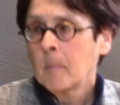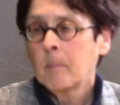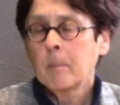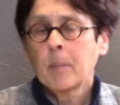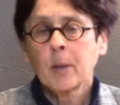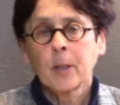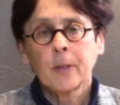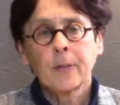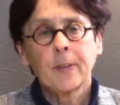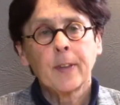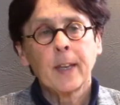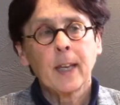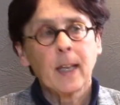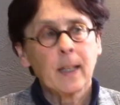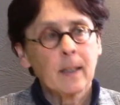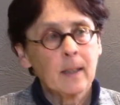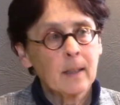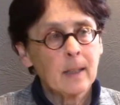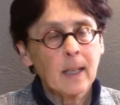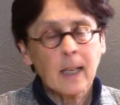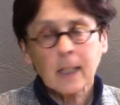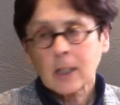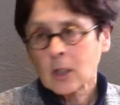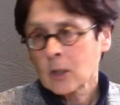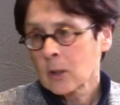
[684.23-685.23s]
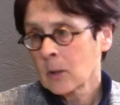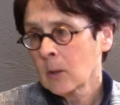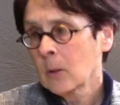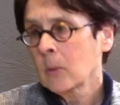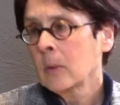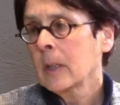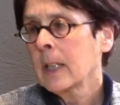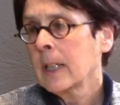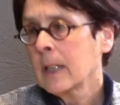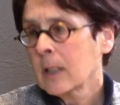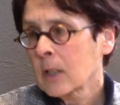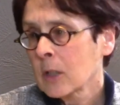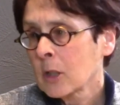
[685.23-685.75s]
But then that's
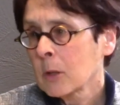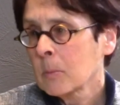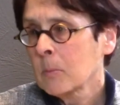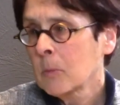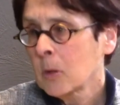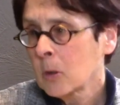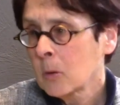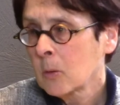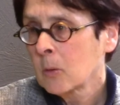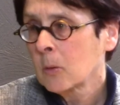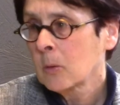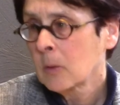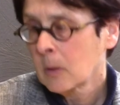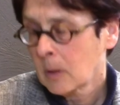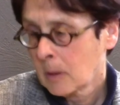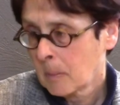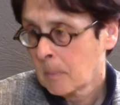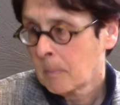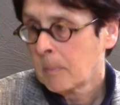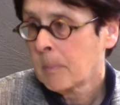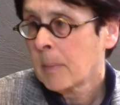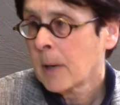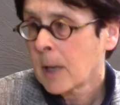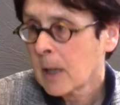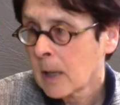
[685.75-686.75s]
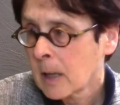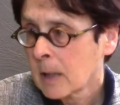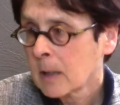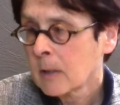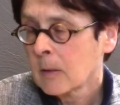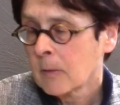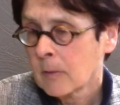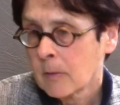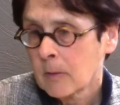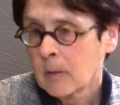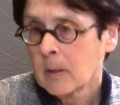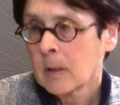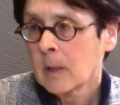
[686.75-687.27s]
only a small part
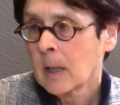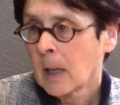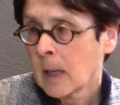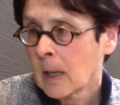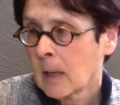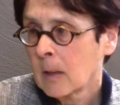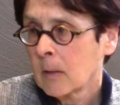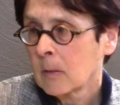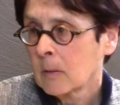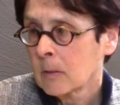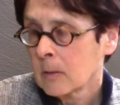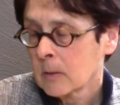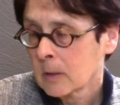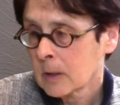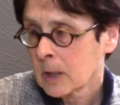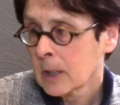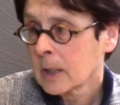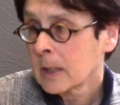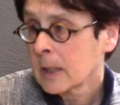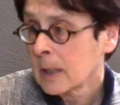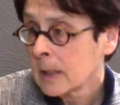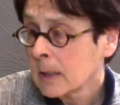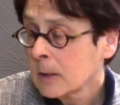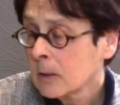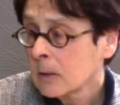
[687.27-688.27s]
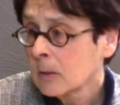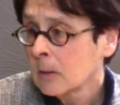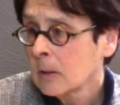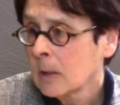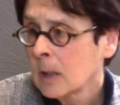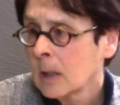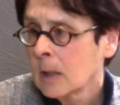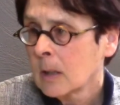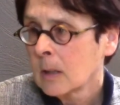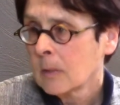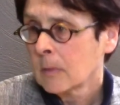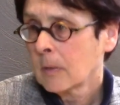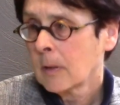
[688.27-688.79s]
now still
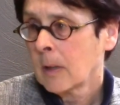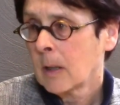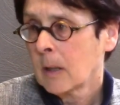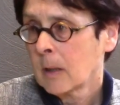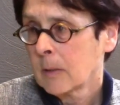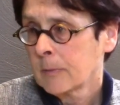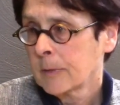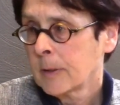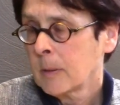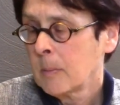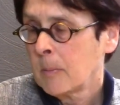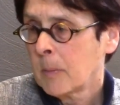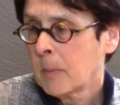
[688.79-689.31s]
of the